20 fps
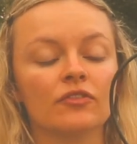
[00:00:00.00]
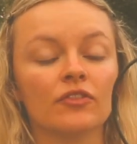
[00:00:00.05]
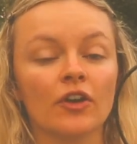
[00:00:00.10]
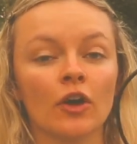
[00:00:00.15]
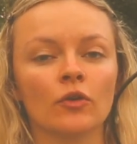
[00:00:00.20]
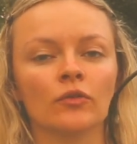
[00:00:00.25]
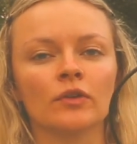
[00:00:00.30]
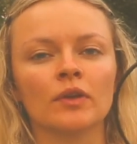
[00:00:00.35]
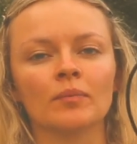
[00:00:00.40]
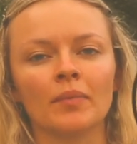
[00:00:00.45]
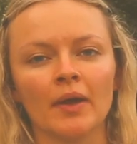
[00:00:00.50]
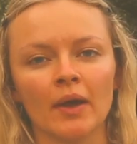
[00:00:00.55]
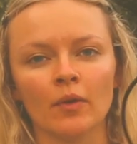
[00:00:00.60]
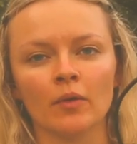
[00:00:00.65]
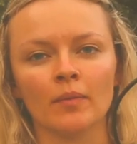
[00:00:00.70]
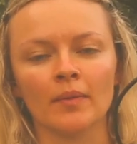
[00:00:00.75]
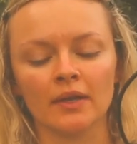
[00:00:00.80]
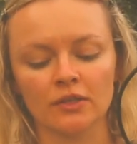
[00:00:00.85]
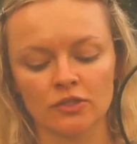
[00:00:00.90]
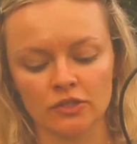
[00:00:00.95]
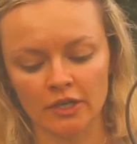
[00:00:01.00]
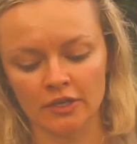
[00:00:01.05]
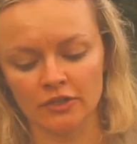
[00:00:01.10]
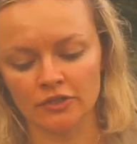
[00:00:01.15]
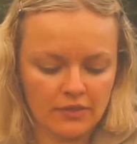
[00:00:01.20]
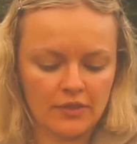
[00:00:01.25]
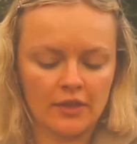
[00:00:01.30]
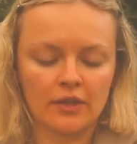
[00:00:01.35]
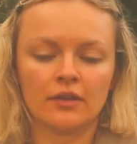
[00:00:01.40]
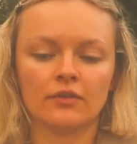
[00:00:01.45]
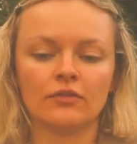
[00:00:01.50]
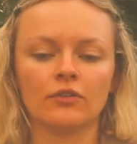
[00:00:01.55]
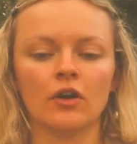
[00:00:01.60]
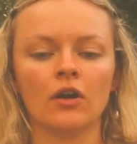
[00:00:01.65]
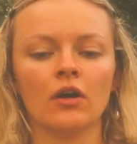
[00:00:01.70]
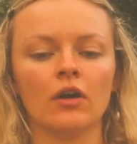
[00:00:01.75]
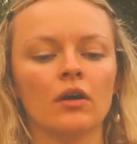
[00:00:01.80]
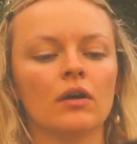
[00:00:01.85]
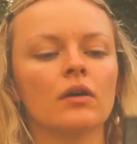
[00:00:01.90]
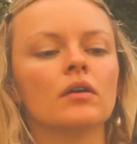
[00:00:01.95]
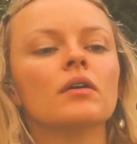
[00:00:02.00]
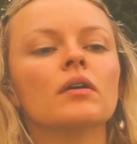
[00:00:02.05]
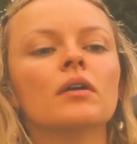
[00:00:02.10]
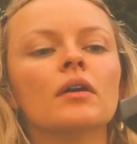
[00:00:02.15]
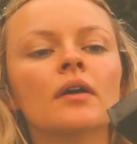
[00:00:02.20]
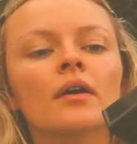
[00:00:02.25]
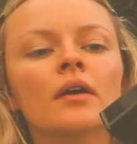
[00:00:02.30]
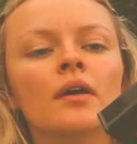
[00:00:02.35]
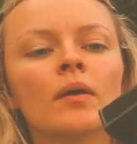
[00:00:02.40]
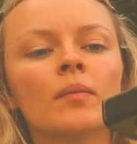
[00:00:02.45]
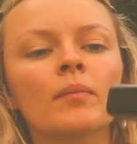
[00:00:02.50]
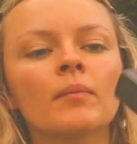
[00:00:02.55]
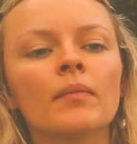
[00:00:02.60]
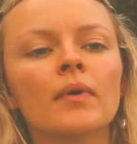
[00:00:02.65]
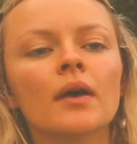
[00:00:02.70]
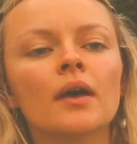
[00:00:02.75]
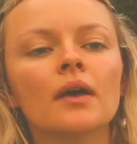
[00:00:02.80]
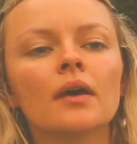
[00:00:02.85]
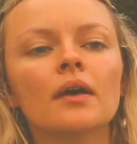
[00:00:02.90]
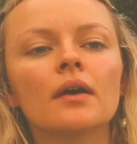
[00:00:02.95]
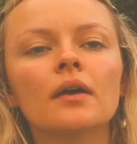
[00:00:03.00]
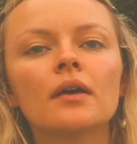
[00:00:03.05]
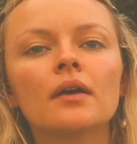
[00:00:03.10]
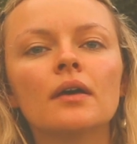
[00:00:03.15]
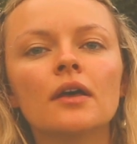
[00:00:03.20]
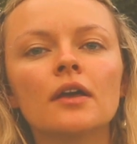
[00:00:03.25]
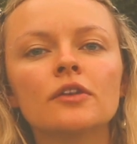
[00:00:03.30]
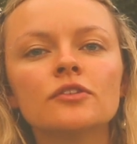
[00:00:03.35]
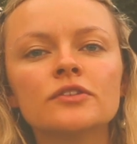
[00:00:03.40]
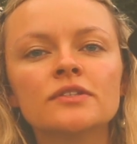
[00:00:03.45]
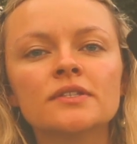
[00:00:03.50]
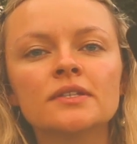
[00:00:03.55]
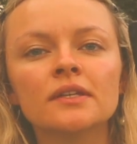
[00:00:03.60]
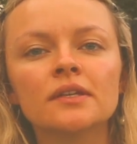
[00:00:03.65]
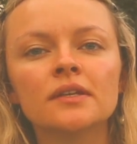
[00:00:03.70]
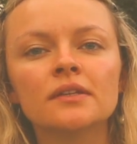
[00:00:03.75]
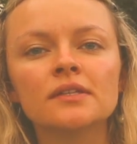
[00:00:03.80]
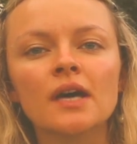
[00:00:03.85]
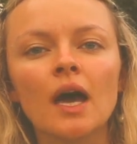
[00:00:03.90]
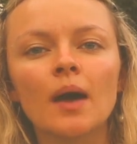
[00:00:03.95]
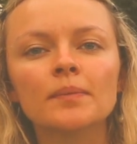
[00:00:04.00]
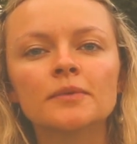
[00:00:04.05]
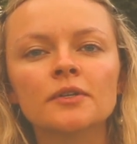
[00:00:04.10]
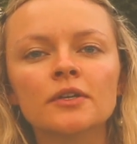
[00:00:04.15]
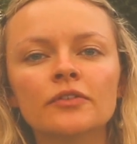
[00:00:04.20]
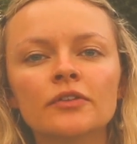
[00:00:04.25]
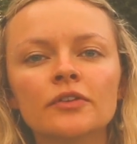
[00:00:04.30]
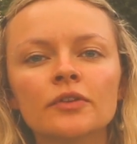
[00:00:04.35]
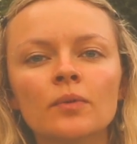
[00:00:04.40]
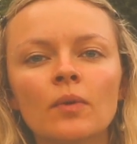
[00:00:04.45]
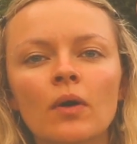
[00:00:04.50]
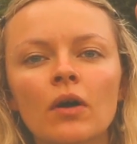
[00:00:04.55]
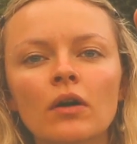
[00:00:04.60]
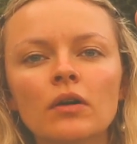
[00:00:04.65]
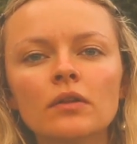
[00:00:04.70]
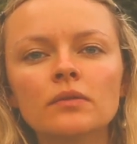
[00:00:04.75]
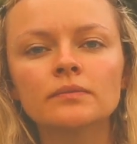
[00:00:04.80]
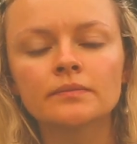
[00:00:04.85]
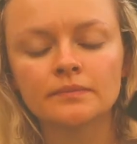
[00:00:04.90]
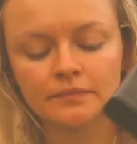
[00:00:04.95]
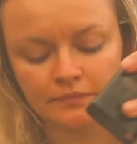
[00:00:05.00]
phone and power bank charger. Then I've got just an adapter for the wall.